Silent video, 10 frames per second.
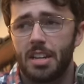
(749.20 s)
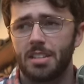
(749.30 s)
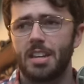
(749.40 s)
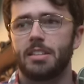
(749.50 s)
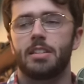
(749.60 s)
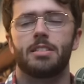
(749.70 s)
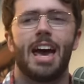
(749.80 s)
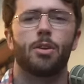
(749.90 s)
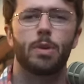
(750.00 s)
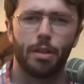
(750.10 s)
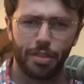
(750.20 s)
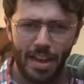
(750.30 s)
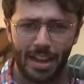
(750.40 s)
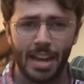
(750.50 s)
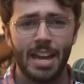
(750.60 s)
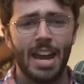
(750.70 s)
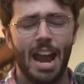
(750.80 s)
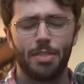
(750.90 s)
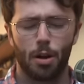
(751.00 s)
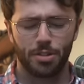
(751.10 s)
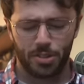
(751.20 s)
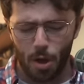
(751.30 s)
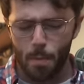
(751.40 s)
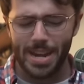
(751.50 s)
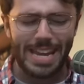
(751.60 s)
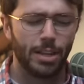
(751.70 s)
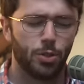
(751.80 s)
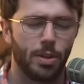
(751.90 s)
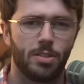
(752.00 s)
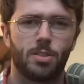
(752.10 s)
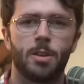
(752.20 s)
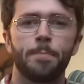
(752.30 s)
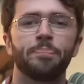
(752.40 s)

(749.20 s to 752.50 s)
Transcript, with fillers: exist. It's not a real thing. And there are so many interests.